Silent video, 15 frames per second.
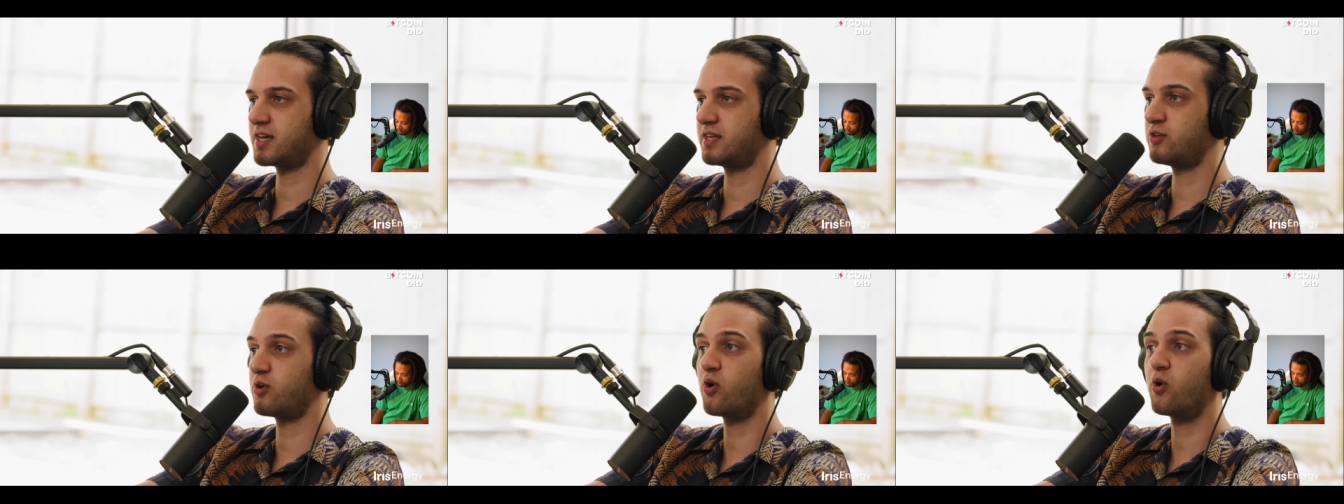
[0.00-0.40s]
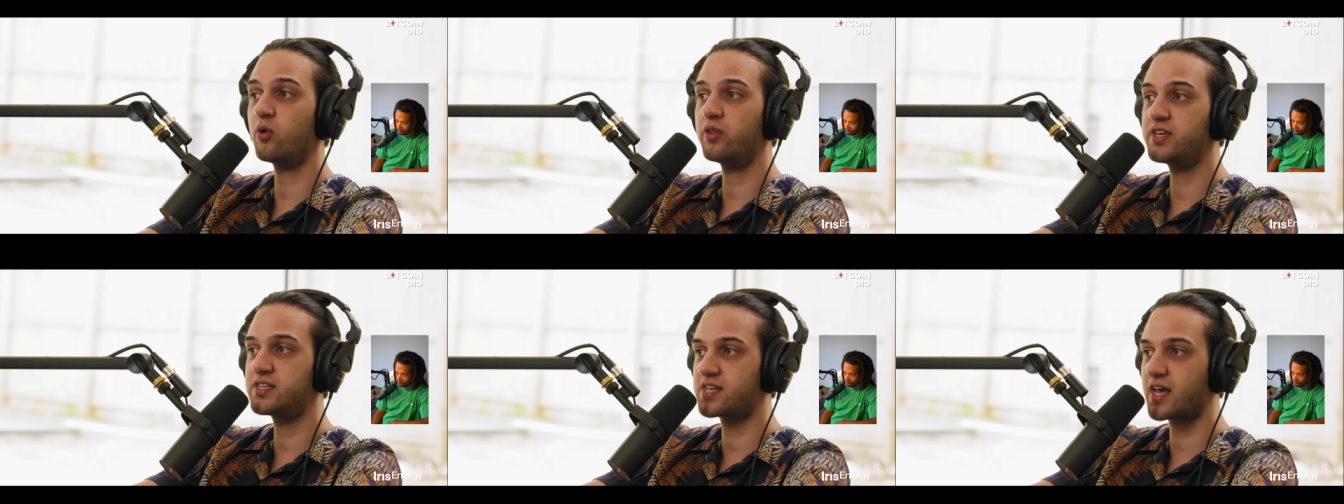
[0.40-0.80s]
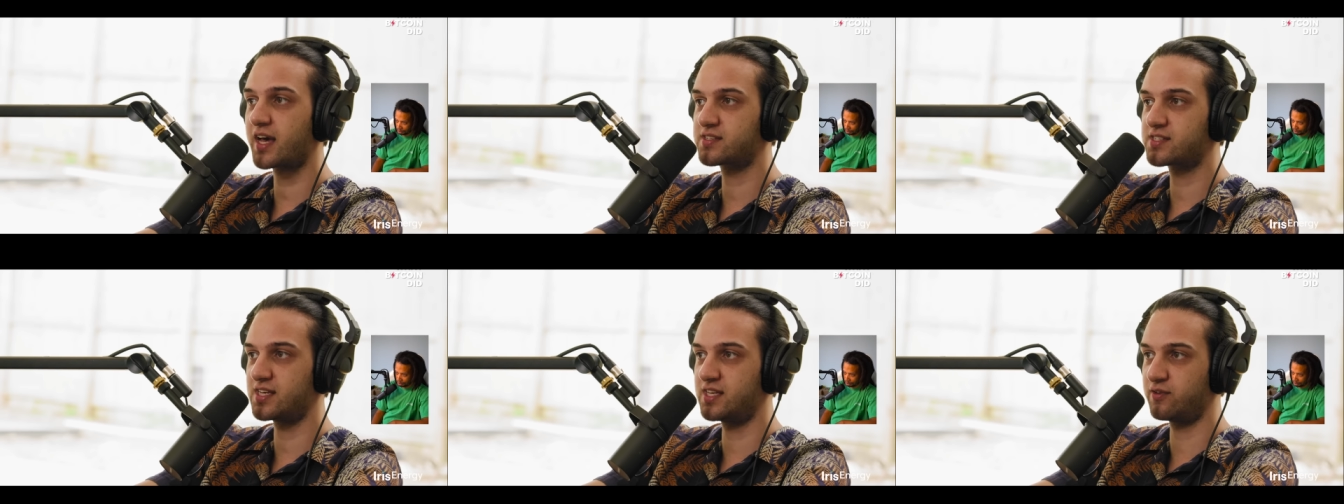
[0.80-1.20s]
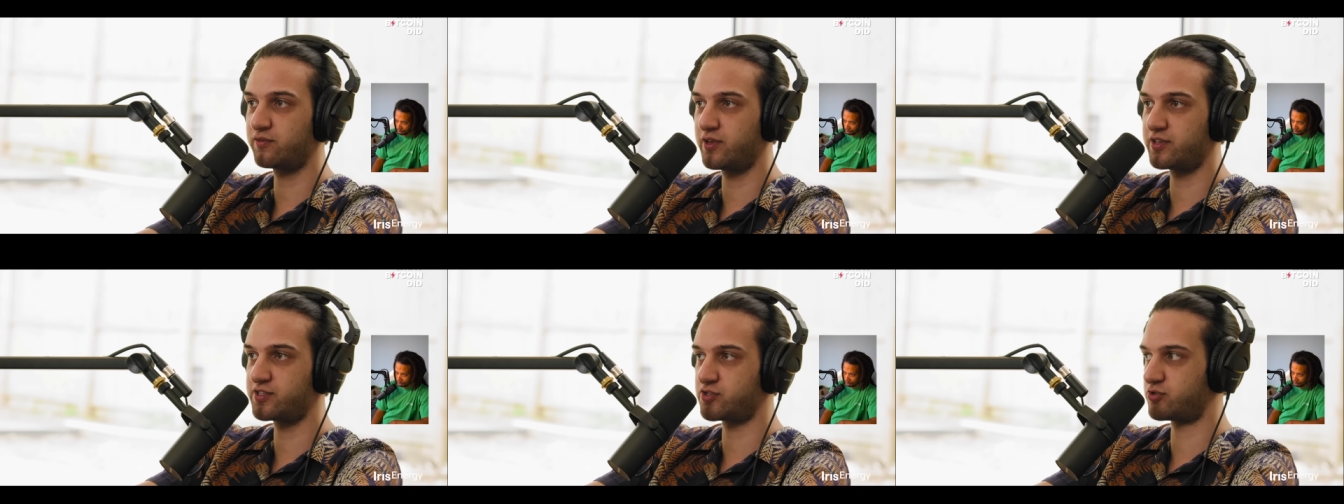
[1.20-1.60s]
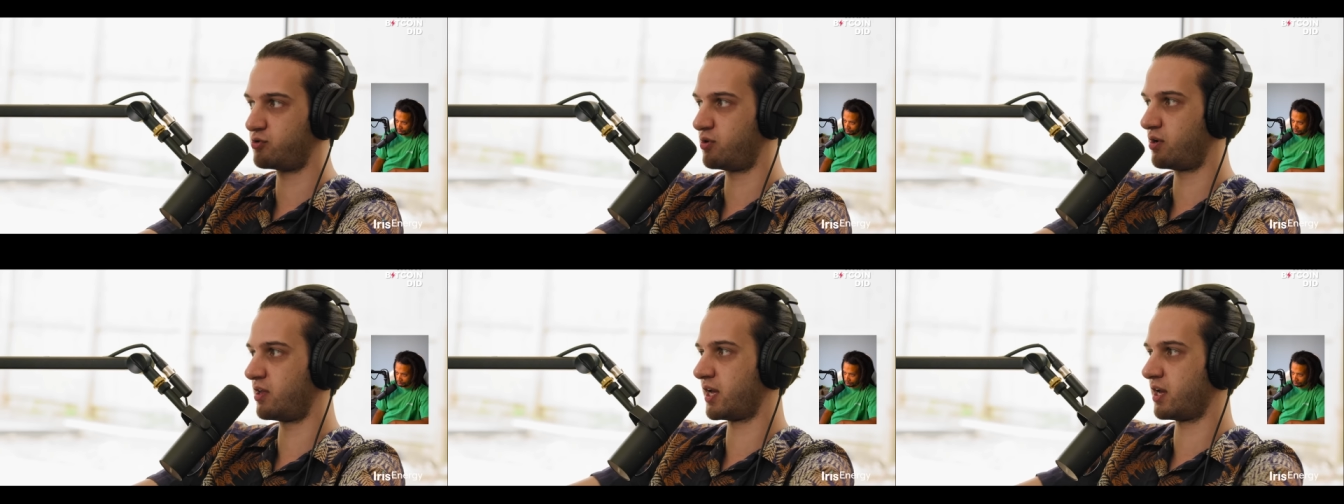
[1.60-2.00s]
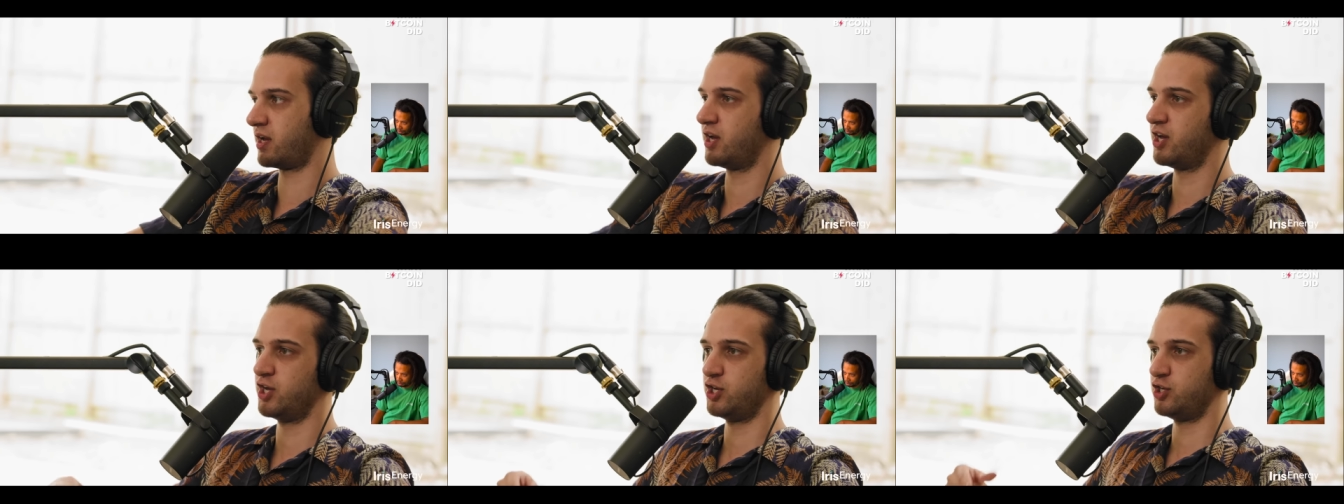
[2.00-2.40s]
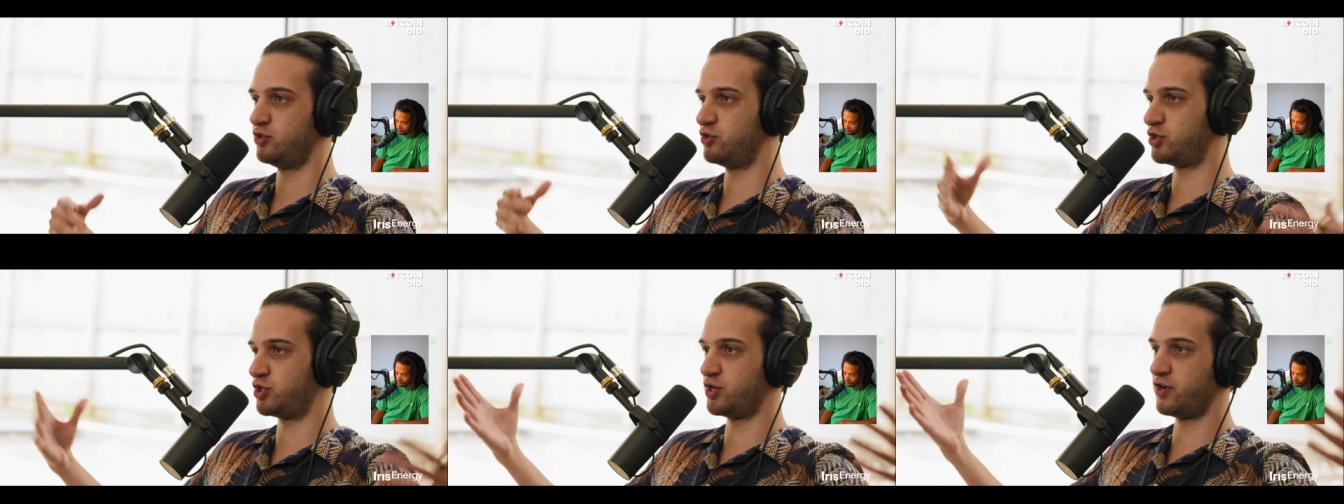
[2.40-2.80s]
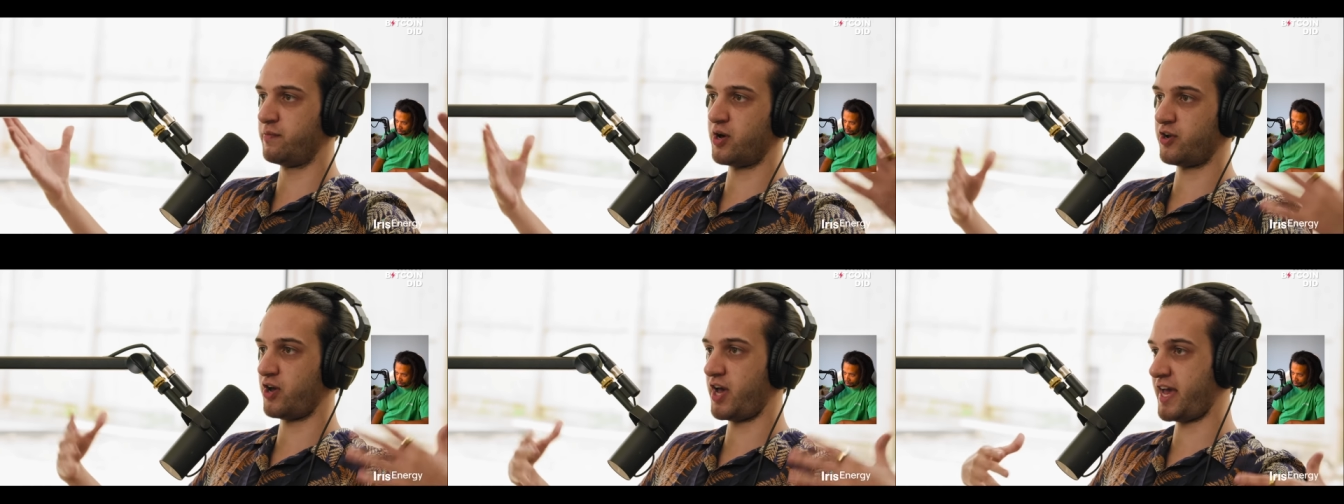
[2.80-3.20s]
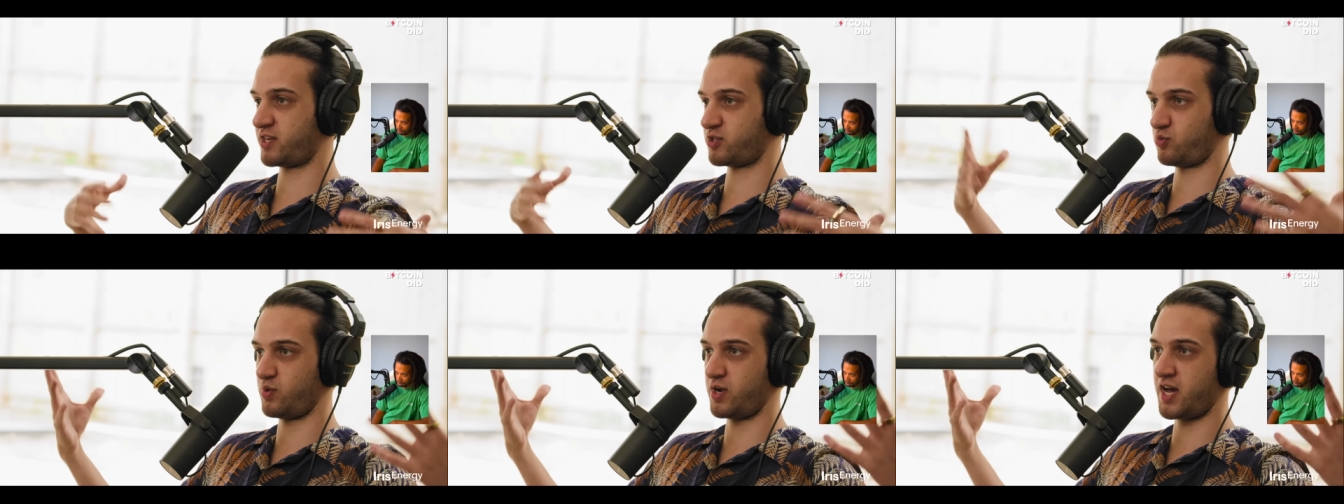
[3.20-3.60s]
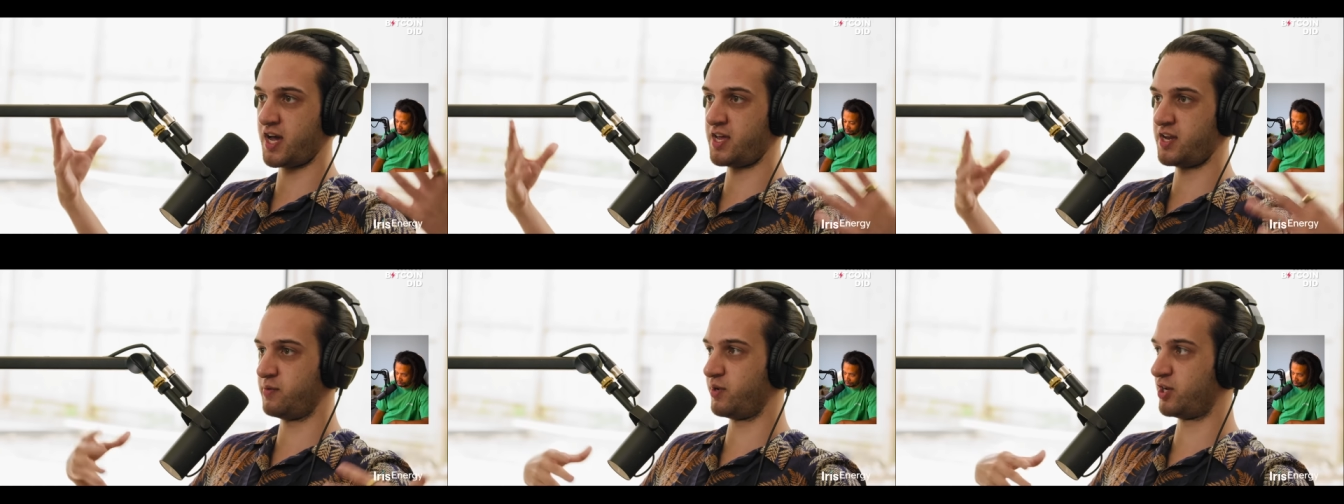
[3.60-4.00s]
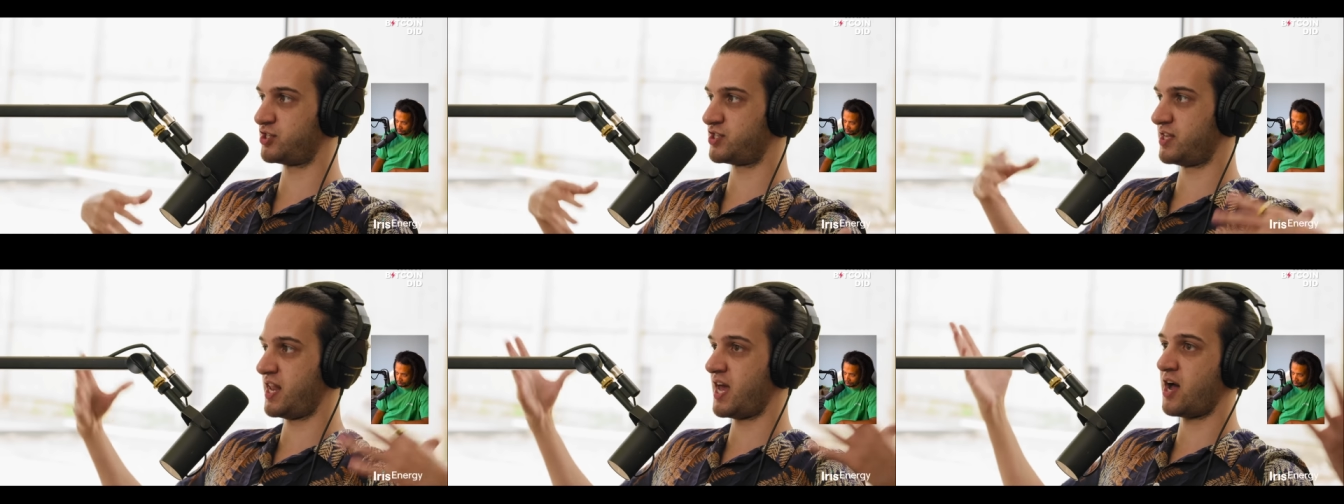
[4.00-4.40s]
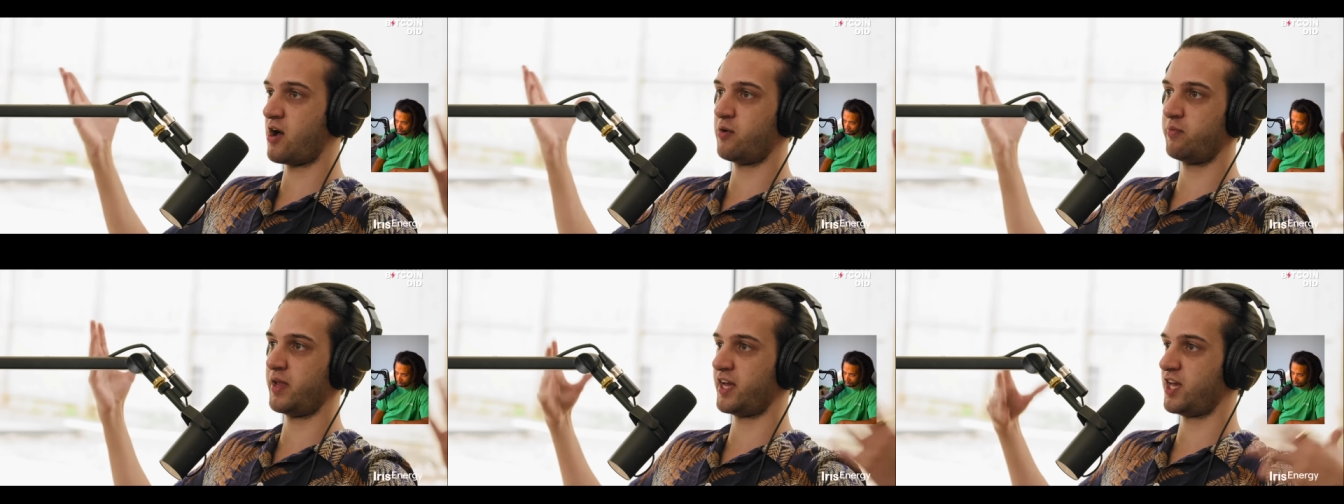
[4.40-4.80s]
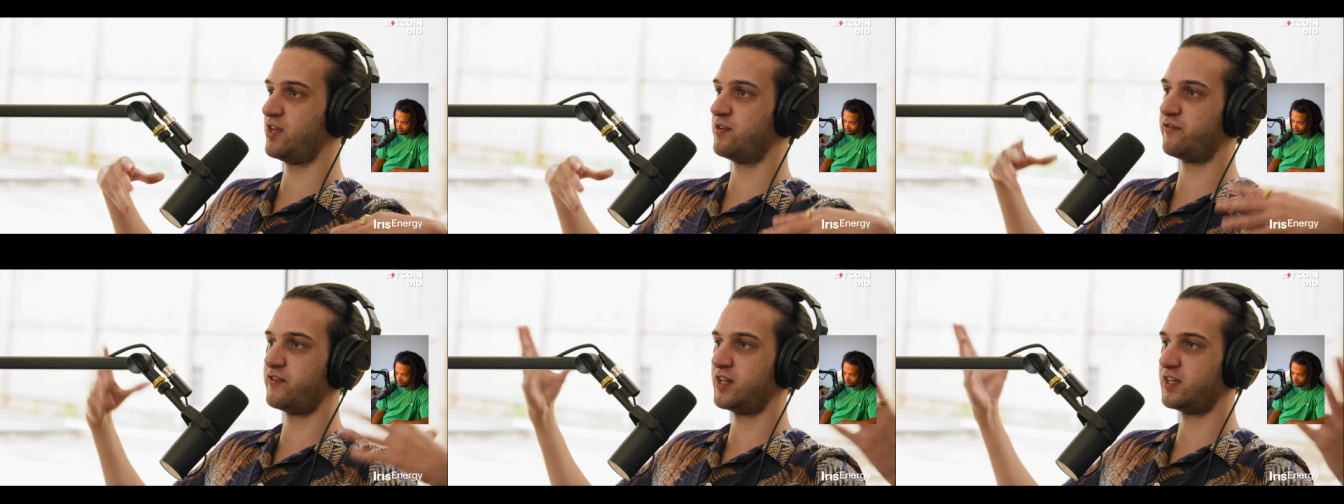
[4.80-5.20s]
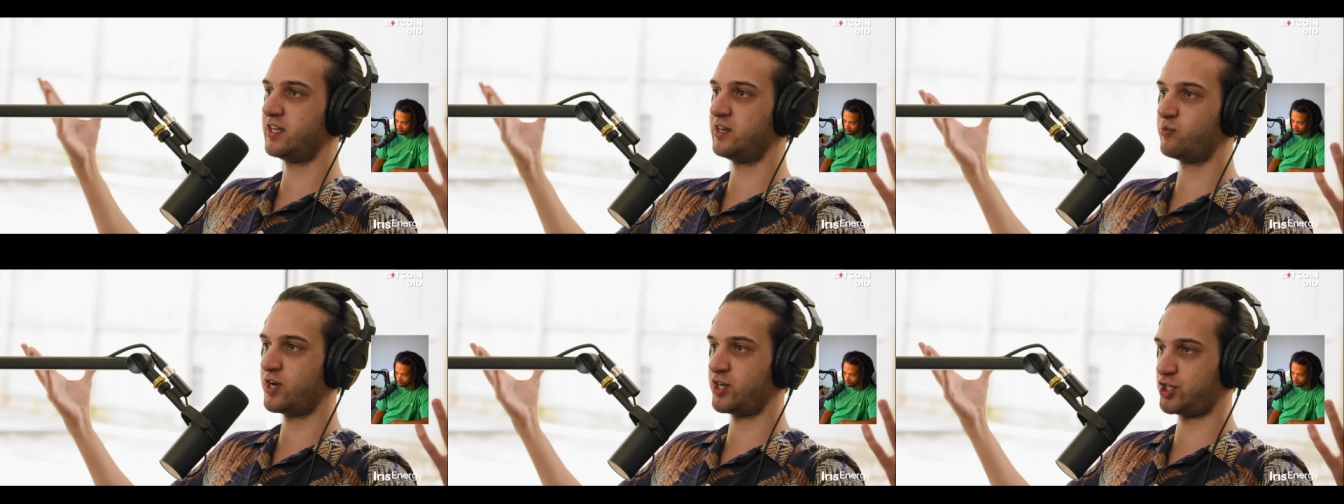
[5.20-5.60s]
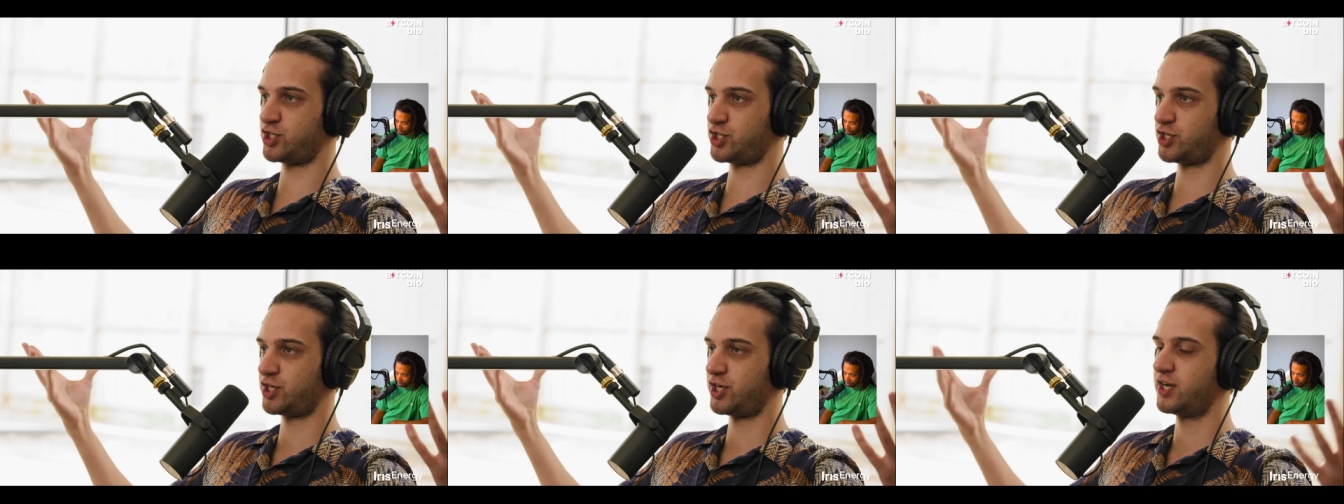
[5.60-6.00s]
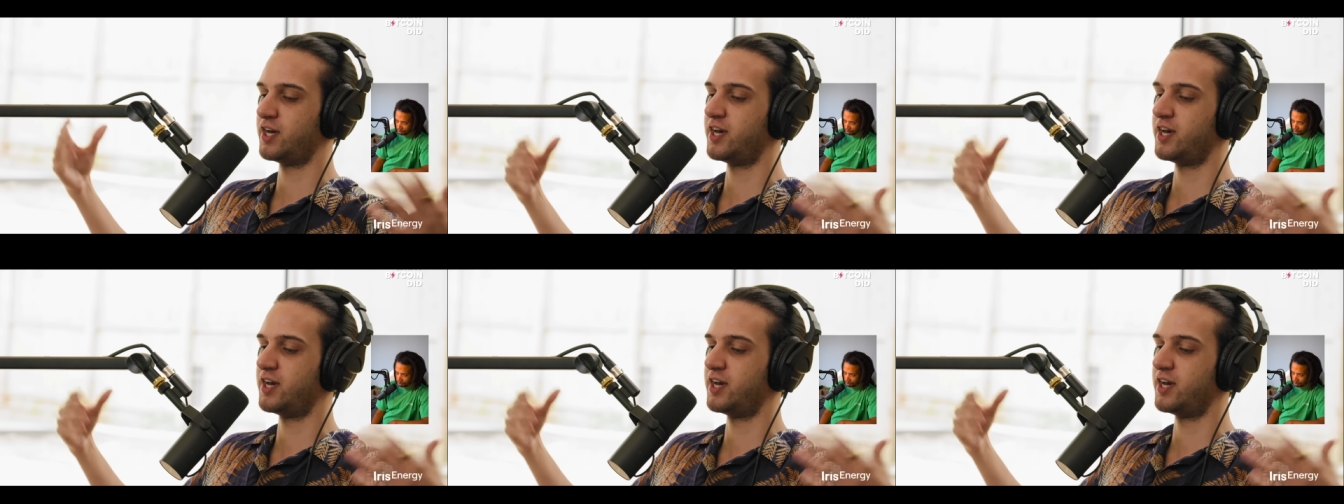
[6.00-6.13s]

And, you know, all these hex influencers who are like, you should have bought hex when I did because now I'm like infinitely rich.